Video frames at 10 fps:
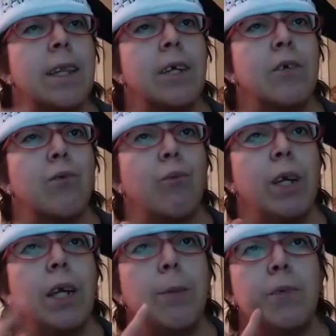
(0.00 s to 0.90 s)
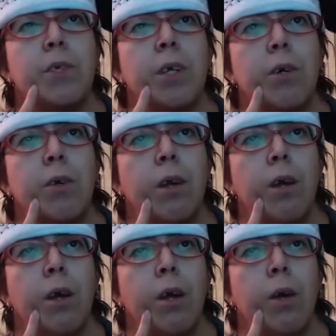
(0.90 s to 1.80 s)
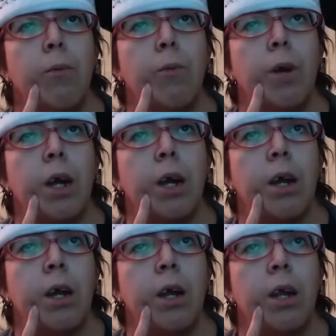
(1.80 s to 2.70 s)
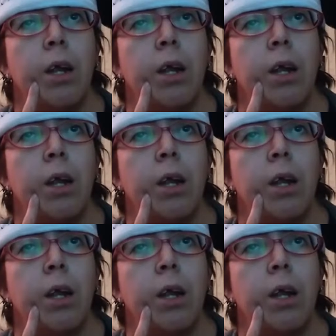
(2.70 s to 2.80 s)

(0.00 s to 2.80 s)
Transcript: there's one episode where,